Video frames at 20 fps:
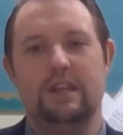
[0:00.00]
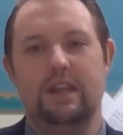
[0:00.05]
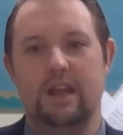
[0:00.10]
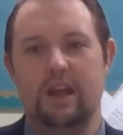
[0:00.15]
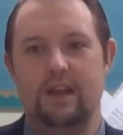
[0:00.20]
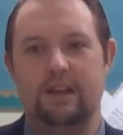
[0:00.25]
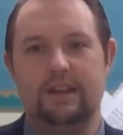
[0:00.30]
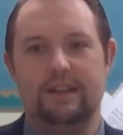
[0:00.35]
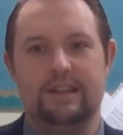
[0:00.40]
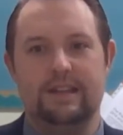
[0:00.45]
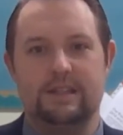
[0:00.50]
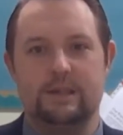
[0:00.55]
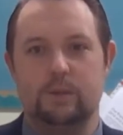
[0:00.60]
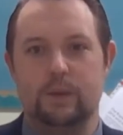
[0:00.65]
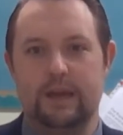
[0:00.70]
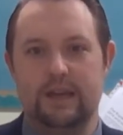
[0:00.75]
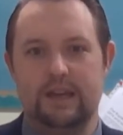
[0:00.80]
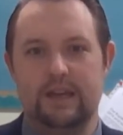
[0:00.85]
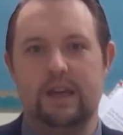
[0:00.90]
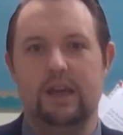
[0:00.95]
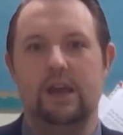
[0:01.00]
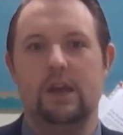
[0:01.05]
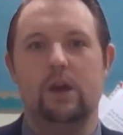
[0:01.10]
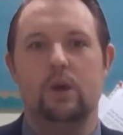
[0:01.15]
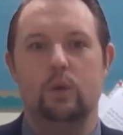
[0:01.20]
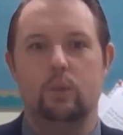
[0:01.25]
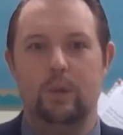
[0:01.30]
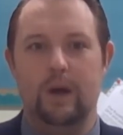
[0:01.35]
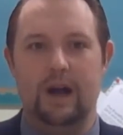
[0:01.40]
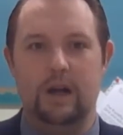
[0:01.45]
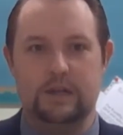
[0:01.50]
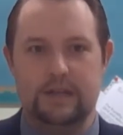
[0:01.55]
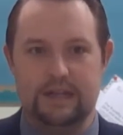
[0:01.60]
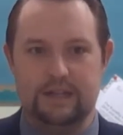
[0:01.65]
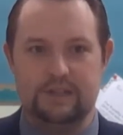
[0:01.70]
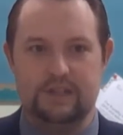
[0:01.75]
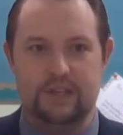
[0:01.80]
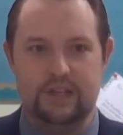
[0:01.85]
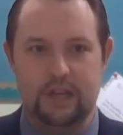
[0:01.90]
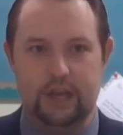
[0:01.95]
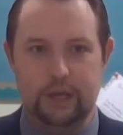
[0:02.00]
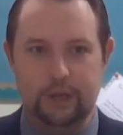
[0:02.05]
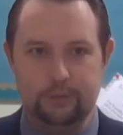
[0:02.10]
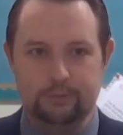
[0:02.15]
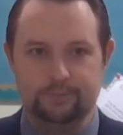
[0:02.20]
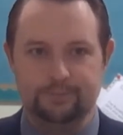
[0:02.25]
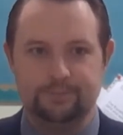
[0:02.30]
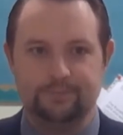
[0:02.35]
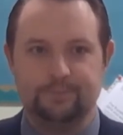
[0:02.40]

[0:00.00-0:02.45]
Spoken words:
learning this week. Well done to you.